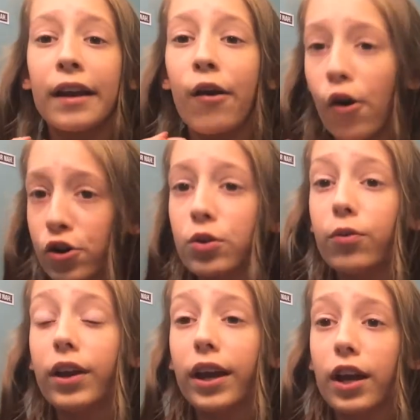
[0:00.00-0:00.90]
And also, if
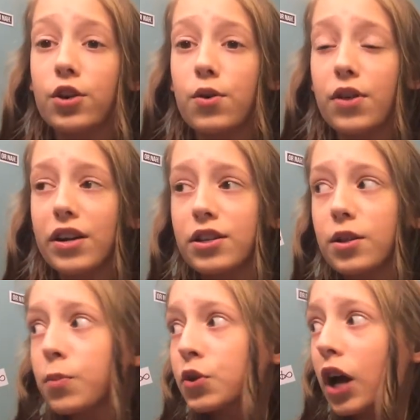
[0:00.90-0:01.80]
we could get to 1,000
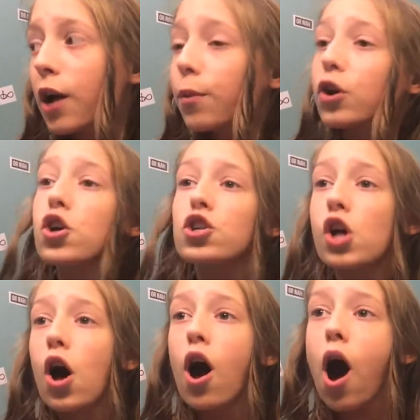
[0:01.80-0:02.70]
subscribers
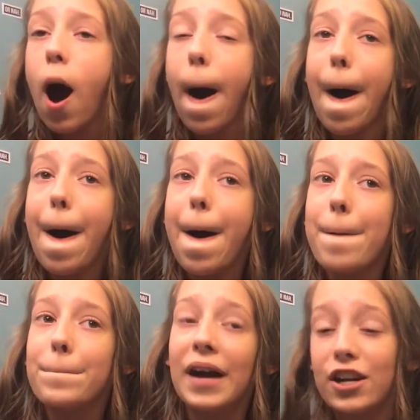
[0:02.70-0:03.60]

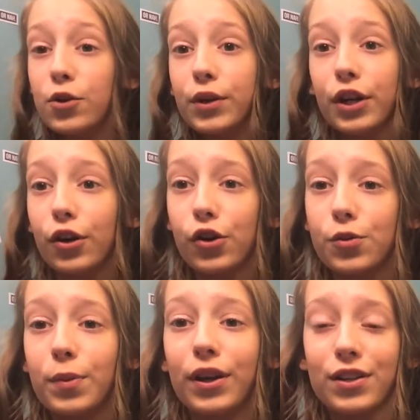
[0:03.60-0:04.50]
by New Year's,
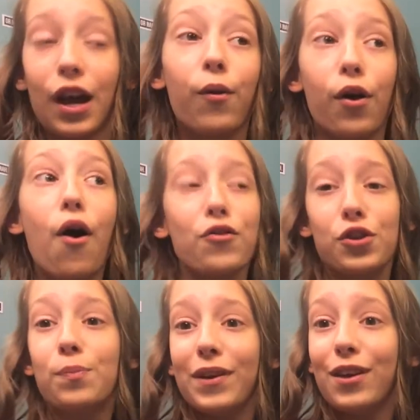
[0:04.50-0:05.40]
because that would
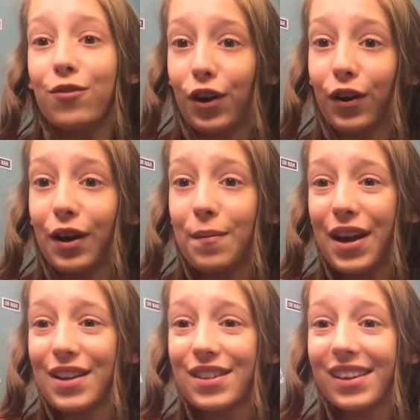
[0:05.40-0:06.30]
also be very
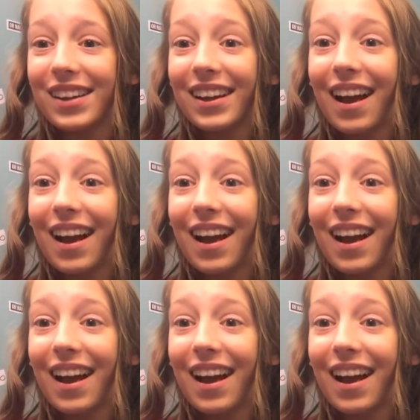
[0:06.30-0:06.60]
amazing.